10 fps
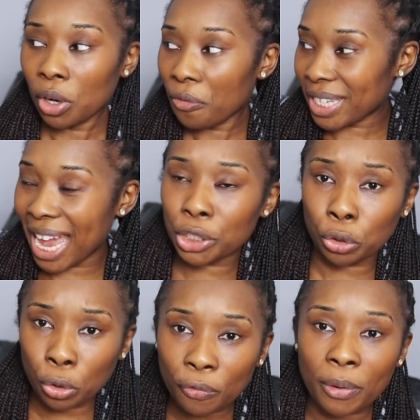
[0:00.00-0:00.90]
obviously I had to
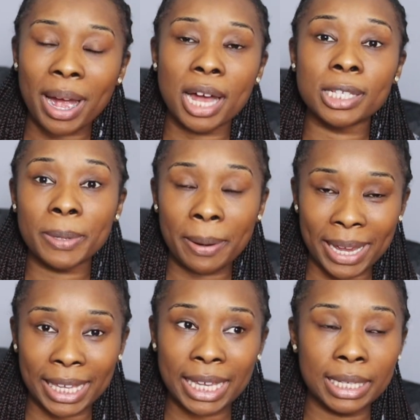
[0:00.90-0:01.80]
cook for my husband and
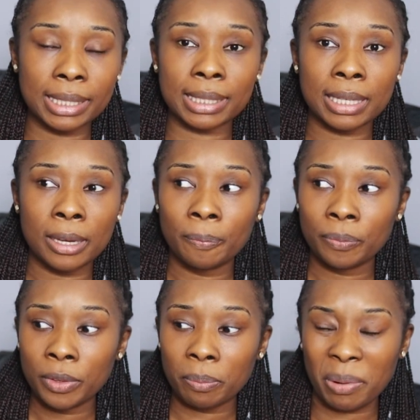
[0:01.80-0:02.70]
my kids,
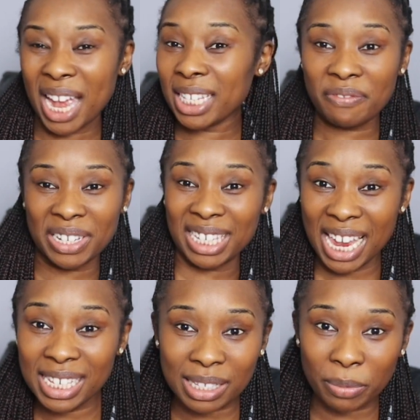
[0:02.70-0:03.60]
but I didn't even
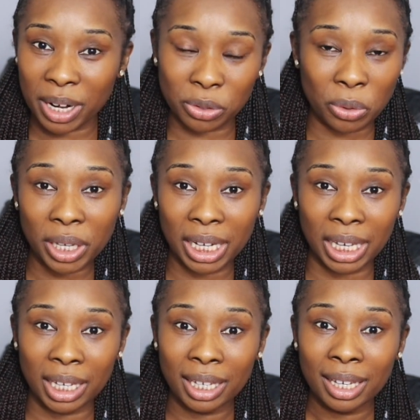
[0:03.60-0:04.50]
taste it when I was cooking
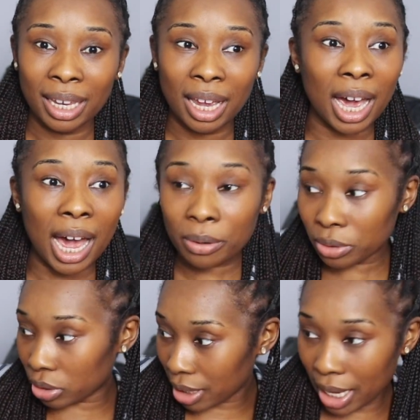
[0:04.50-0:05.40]
it. I
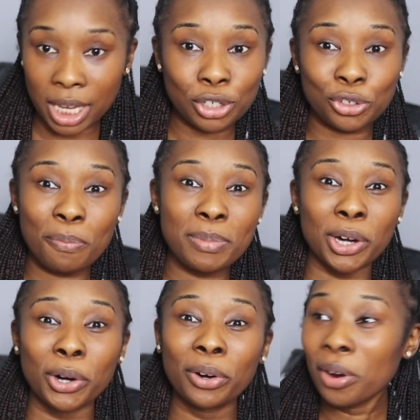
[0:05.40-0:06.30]
was just like, here's your
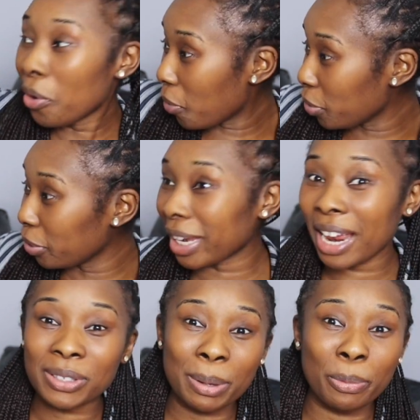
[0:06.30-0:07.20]
meal, or you
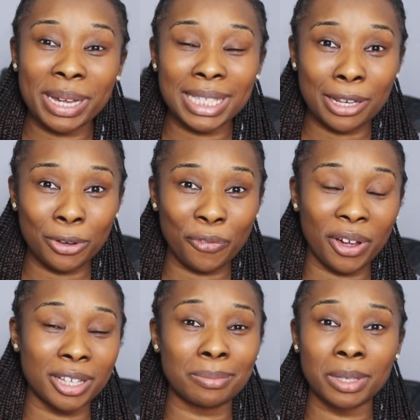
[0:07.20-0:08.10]
can have some of my
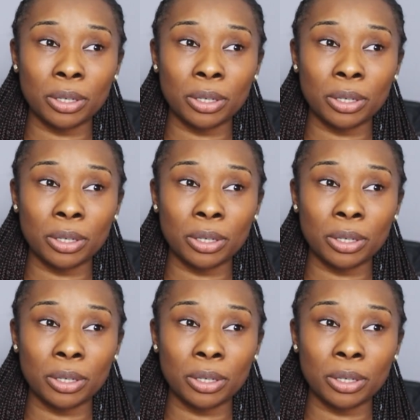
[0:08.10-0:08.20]
Daniel Fast